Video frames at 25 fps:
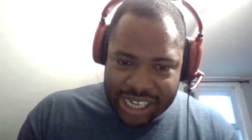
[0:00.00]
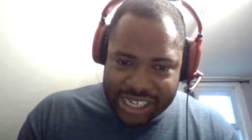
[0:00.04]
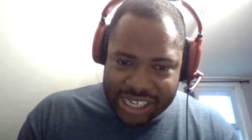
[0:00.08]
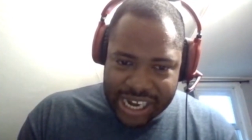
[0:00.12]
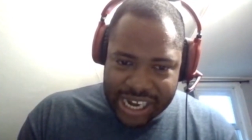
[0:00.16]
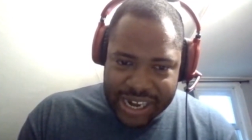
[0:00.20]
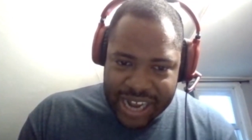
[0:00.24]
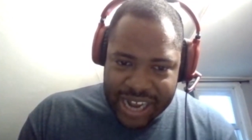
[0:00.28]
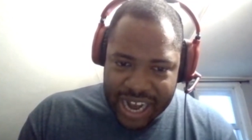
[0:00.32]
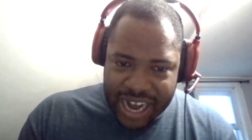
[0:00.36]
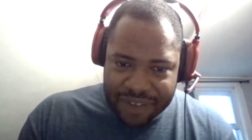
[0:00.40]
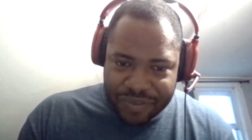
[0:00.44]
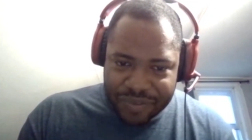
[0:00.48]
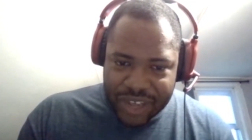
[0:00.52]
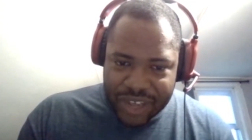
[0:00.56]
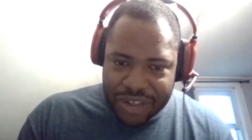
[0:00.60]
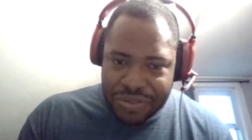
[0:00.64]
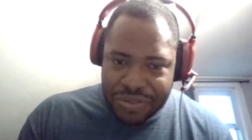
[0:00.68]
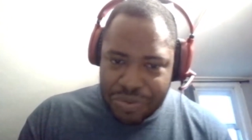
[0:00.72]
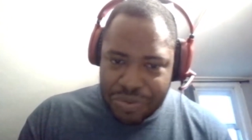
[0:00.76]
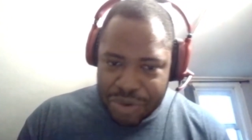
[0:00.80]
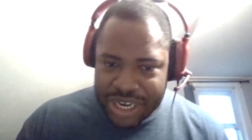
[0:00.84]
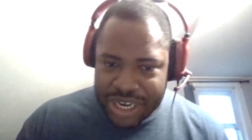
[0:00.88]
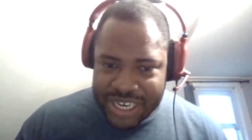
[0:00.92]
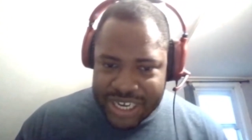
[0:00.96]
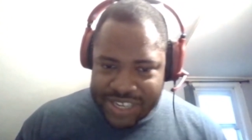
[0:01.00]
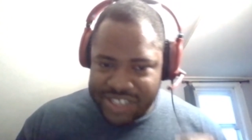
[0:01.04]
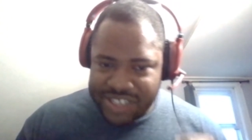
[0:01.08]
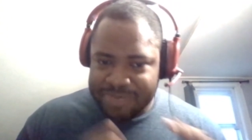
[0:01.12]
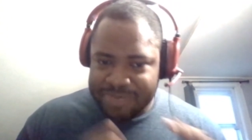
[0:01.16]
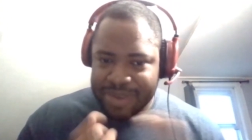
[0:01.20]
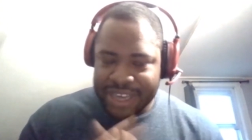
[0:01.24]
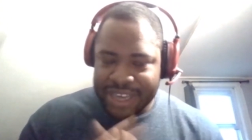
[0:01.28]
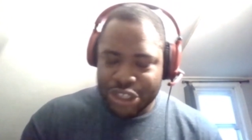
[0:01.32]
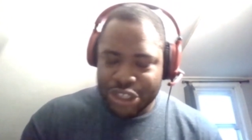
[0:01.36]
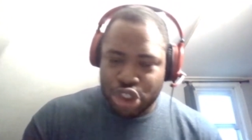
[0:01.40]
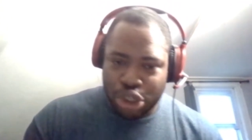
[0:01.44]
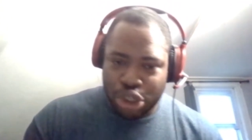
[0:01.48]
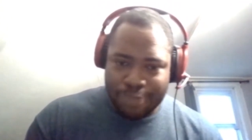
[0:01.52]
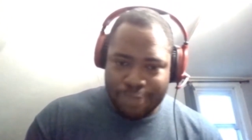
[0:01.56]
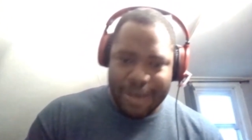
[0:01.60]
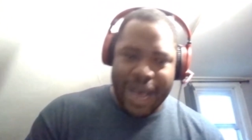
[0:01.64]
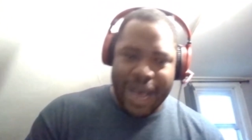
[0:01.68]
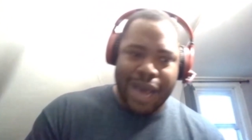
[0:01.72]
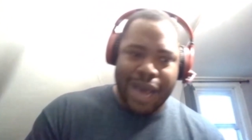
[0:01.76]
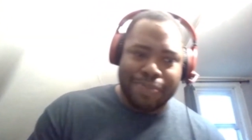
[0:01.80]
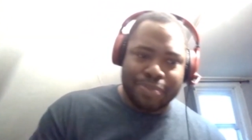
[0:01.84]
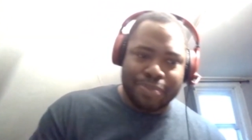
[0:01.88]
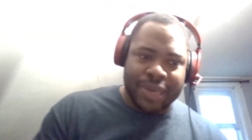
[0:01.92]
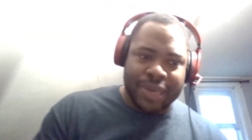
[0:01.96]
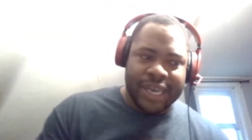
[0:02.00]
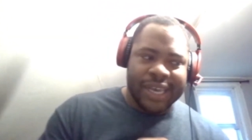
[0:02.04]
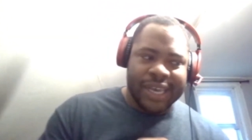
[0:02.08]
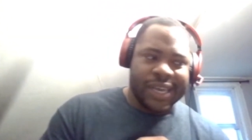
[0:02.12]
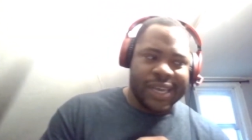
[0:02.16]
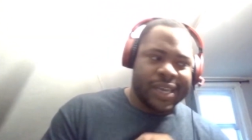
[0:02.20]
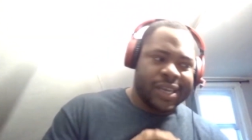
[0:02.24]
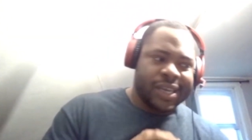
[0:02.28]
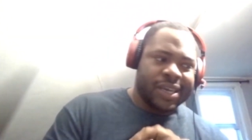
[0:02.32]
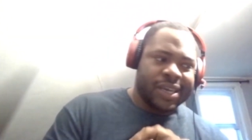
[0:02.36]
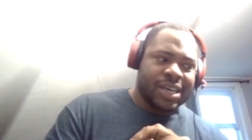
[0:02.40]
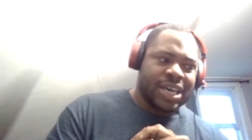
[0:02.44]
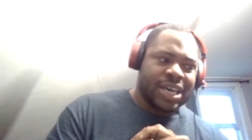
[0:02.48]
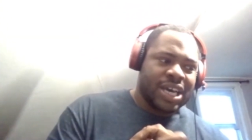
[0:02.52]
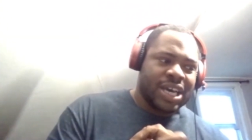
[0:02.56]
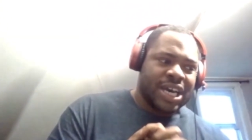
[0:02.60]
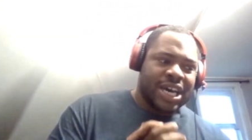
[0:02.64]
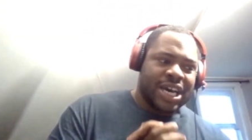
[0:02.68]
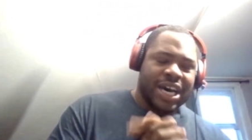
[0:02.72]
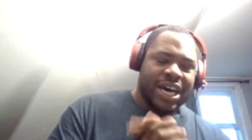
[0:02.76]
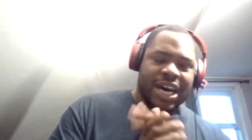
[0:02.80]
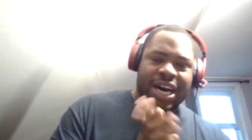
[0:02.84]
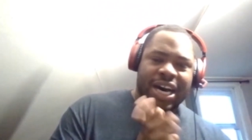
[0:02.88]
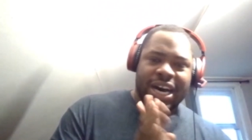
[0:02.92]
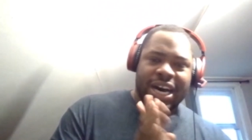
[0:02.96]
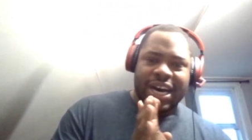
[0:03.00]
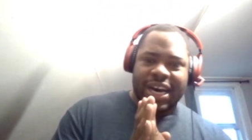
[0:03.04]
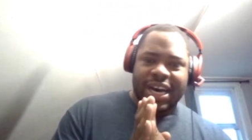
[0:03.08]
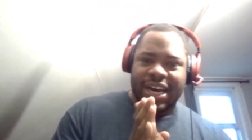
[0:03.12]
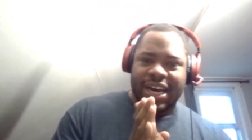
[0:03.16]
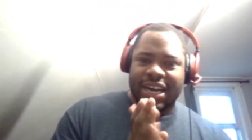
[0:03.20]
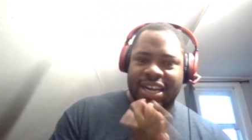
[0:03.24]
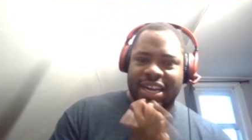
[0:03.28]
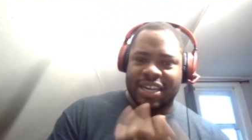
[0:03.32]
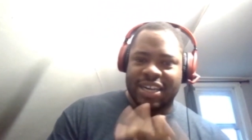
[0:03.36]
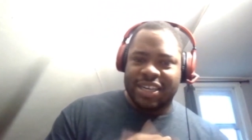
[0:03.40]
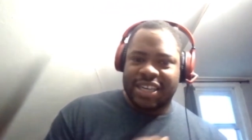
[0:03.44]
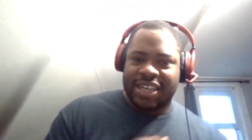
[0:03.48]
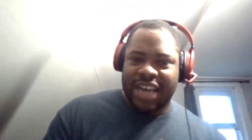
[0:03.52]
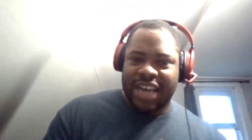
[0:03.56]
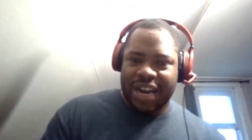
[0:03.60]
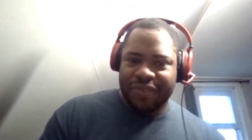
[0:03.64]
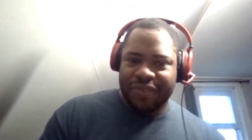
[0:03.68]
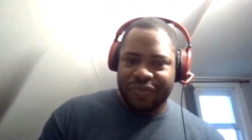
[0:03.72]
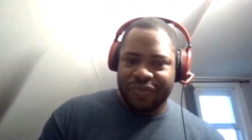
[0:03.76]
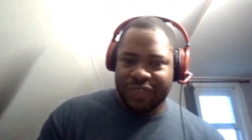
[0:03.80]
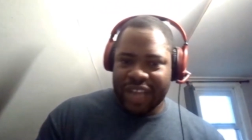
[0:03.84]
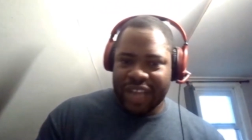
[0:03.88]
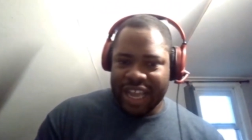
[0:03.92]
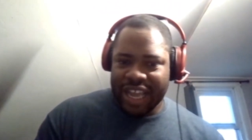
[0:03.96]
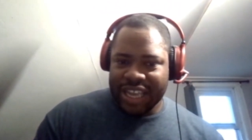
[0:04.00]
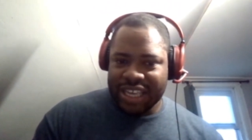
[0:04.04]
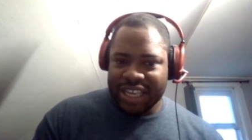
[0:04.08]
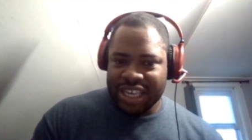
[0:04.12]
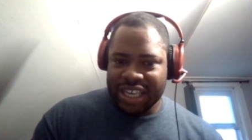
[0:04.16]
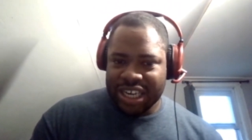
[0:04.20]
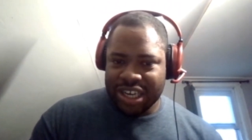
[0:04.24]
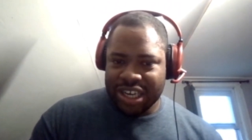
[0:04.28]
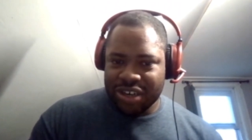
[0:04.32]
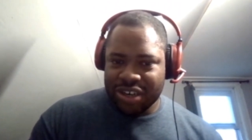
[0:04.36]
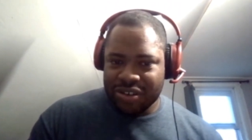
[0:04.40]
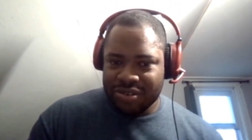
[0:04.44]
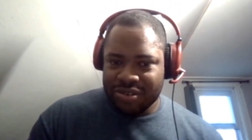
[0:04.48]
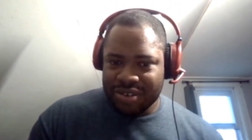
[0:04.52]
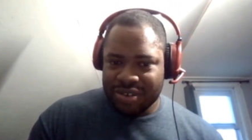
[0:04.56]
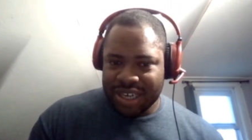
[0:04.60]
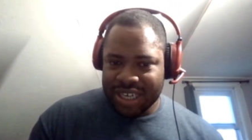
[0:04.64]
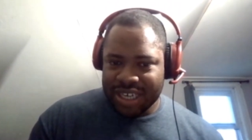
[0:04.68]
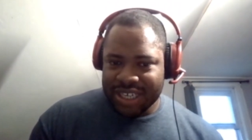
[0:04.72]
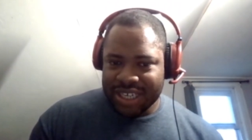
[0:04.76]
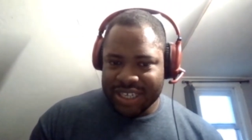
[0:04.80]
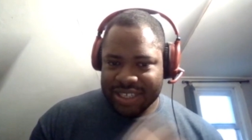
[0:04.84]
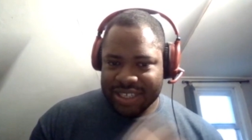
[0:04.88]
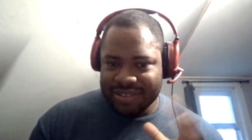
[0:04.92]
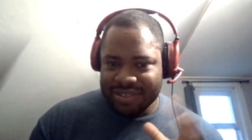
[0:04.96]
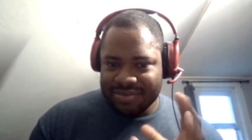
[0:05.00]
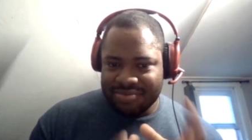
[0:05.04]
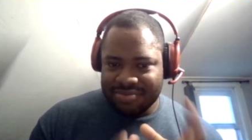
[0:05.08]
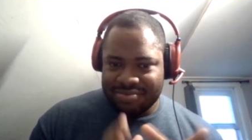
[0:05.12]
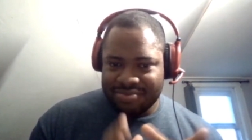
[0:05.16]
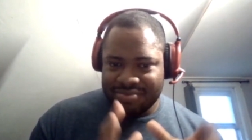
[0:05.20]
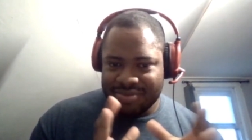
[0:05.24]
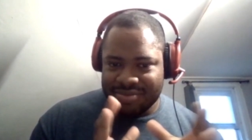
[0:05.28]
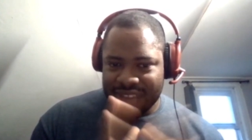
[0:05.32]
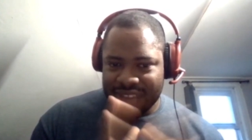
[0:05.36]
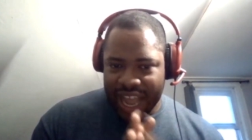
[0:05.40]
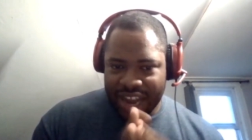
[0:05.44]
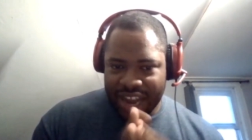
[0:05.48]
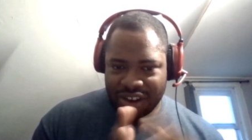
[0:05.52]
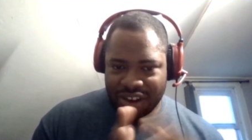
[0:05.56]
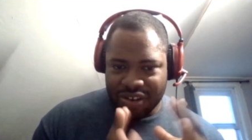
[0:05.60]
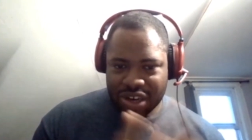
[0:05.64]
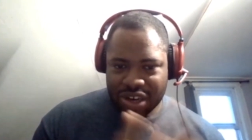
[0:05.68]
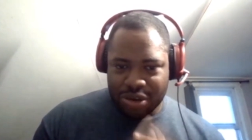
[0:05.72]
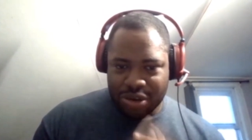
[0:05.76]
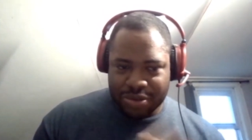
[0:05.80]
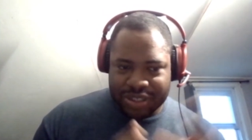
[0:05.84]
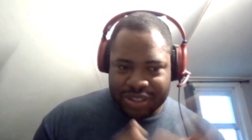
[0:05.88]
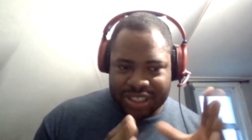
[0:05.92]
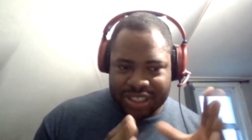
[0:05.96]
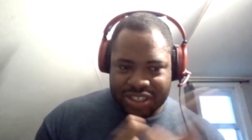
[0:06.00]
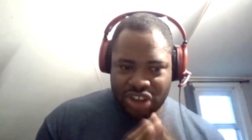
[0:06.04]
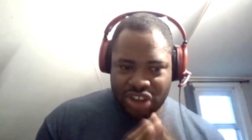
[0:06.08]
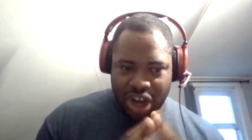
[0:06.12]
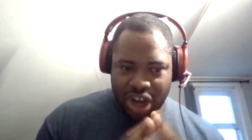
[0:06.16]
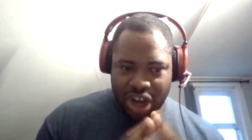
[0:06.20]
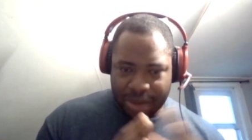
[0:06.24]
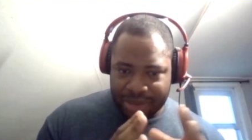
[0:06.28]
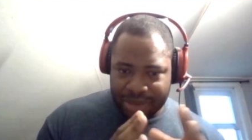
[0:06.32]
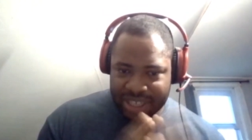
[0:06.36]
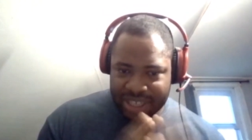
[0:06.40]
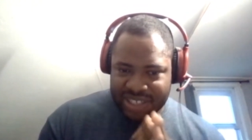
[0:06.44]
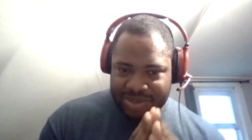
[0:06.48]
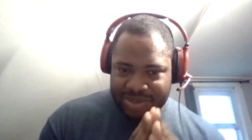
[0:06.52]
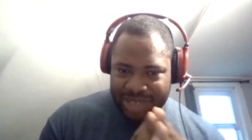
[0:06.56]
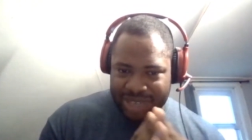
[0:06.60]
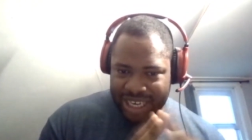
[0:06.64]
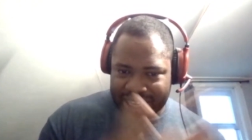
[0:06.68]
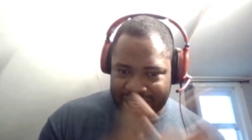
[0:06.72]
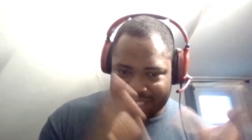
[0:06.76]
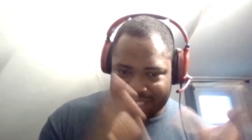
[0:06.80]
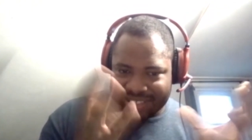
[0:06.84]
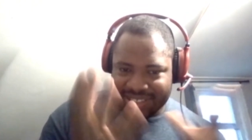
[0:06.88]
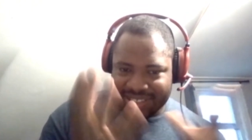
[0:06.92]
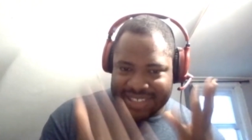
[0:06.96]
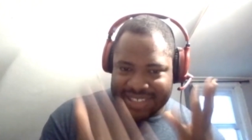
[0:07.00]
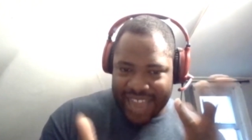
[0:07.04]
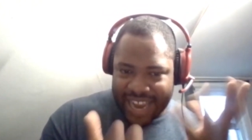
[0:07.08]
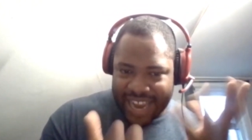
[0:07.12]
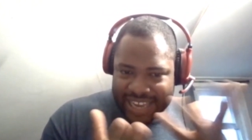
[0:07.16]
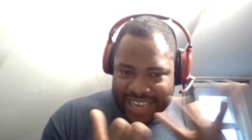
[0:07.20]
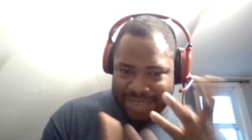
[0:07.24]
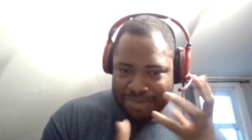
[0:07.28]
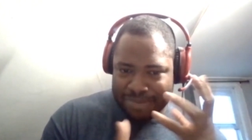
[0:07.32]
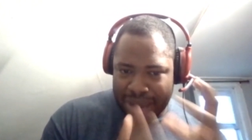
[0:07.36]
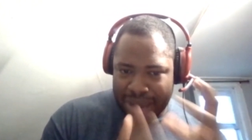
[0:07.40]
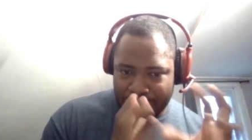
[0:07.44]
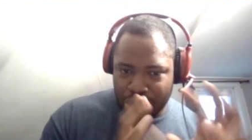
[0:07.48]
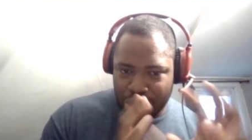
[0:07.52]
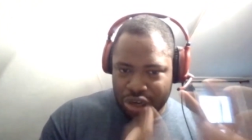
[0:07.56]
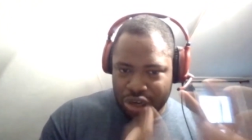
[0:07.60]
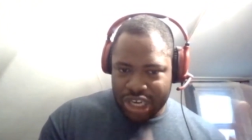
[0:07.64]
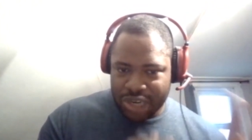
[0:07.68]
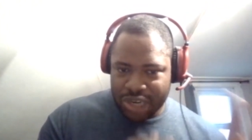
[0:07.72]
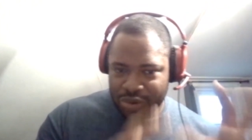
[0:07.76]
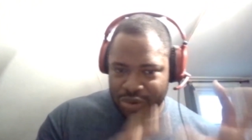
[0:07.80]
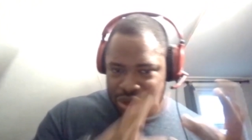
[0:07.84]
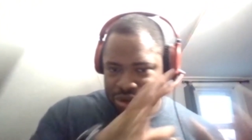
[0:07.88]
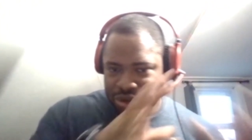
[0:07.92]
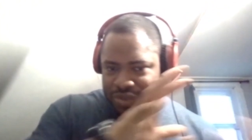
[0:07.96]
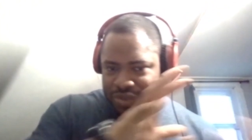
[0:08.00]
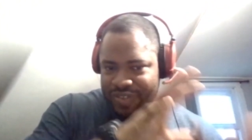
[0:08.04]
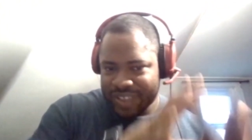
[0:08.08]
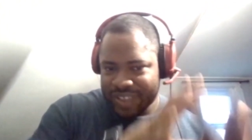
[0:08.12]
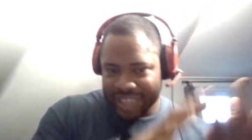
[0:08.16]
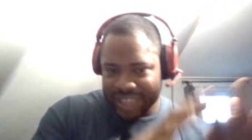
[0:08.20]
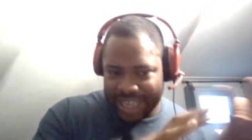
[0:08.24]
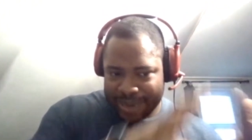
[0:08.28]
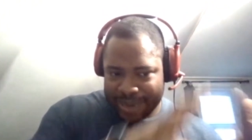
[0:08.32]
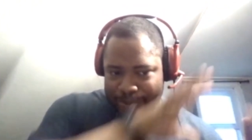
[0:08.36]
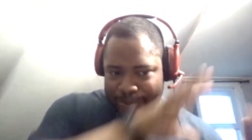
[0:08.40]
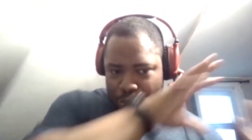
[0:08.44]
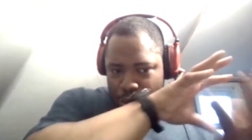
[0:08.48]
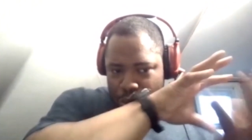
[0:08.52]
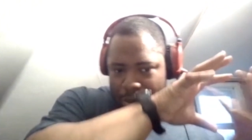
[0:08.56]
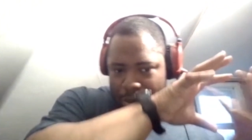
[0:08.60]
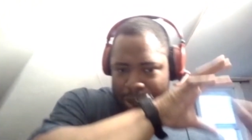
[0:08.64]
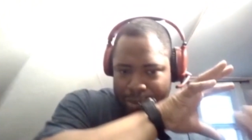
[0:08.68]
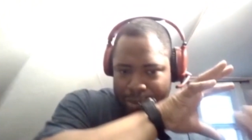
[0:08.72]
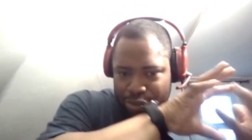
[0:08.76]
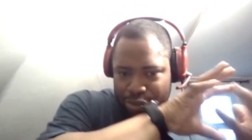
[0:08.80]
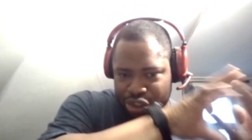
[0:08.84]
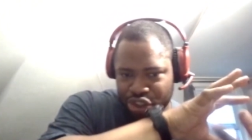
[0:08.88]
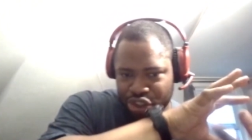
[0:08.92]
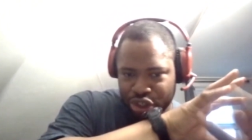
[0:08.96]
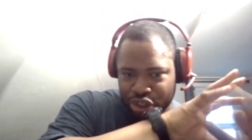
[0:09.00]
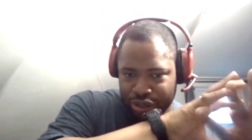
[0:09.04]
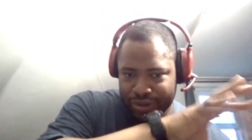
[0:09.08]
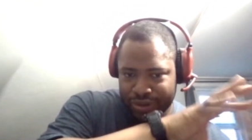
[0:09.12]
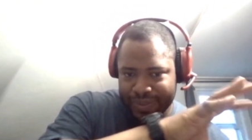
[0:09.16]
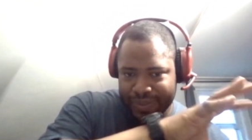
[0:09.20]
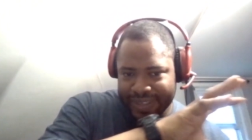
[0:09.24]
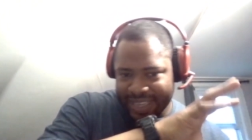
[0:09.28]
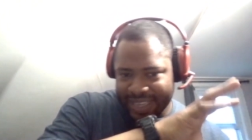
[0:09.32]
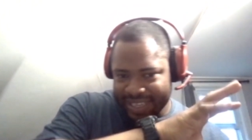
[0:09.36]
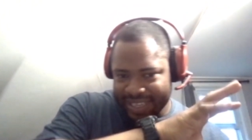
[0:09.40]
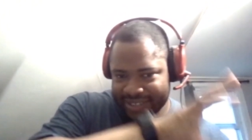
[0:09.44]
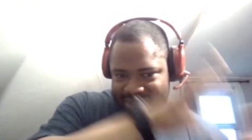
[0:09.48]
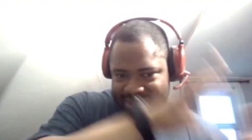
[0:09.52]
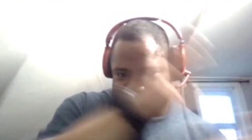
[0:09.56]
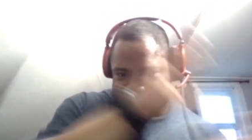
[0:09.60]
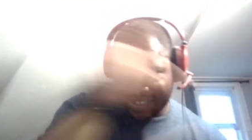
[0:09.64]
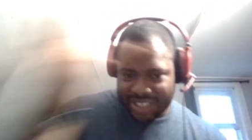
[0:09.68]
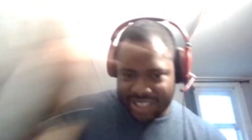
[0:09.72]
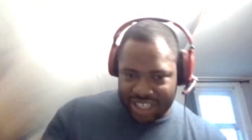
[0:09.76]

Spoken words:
Like 3D spatial mapping, kind of like, I don't know what the term is, but kind of like static memory where you need to like remember certain things to